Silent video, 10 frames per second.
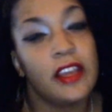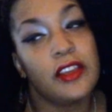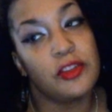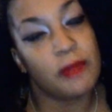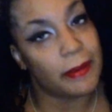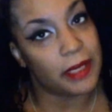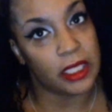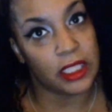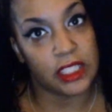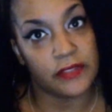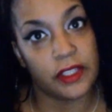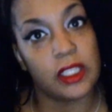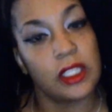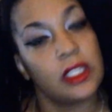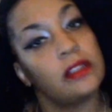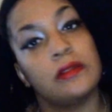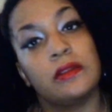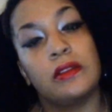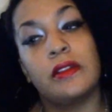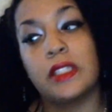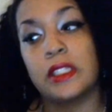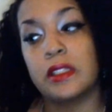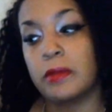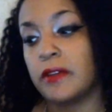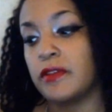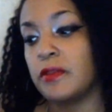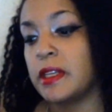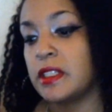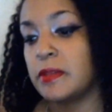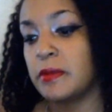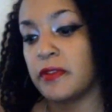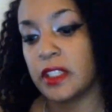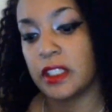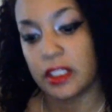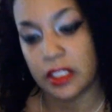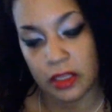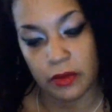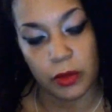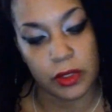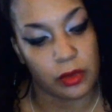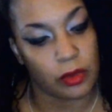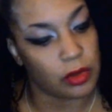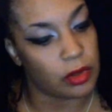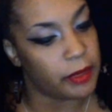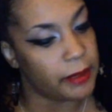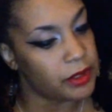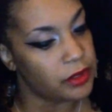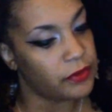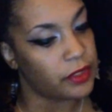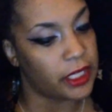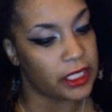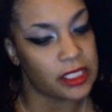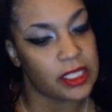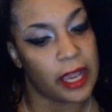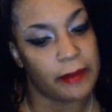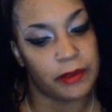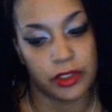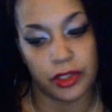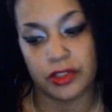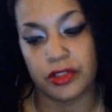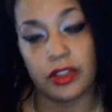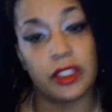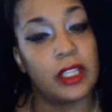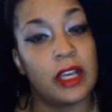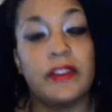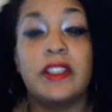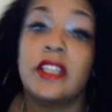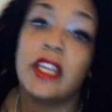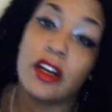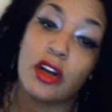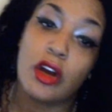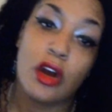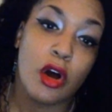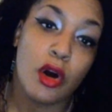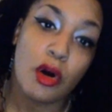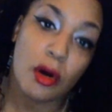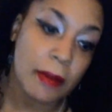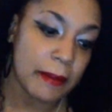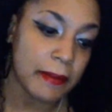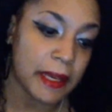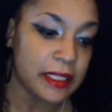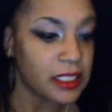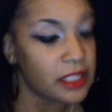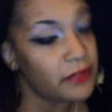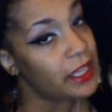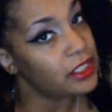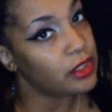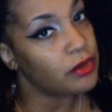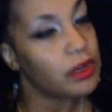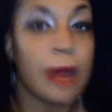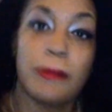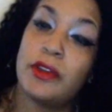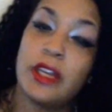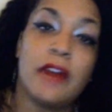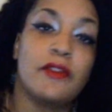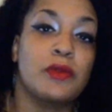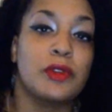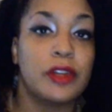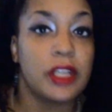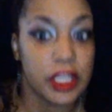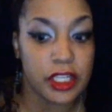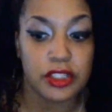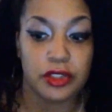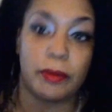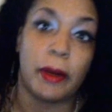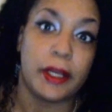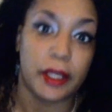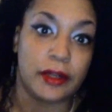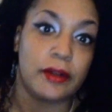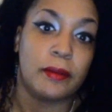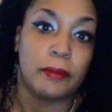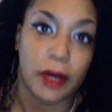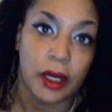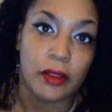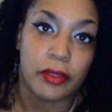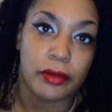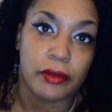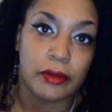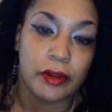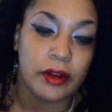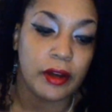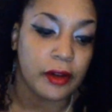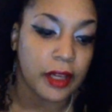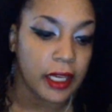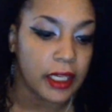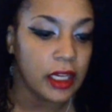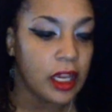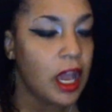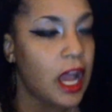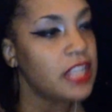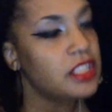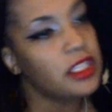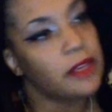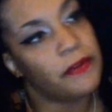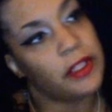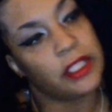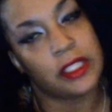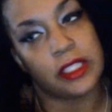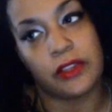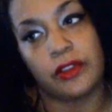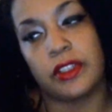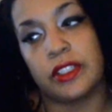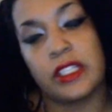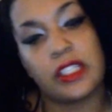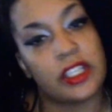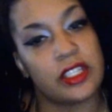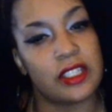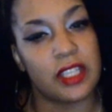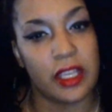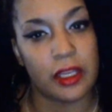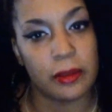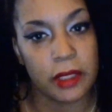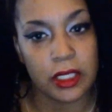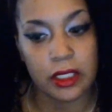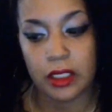you may be getting this feeling this month. You may just be feeling content with what's going on. Maybe you feel like it's time to nurture and love and care on my mate because if I don't, I'm going to have a real issue by the end of the month. Okay? I just keep feeling this either discontentment